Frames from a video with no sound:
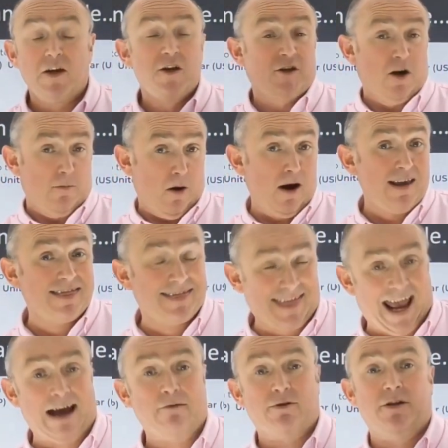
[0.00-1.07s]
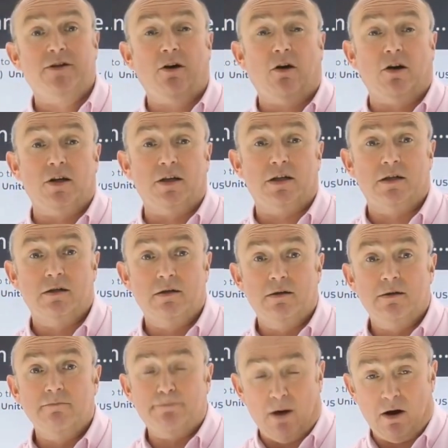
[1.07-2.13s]
So my $1,000
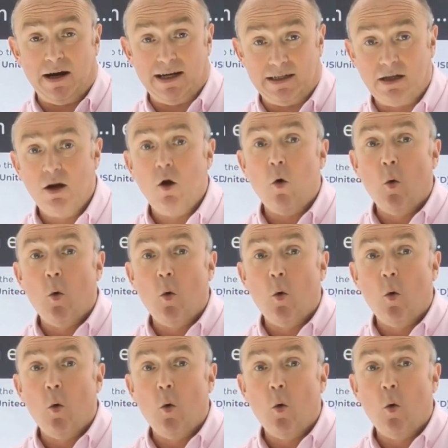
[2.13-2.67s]
buys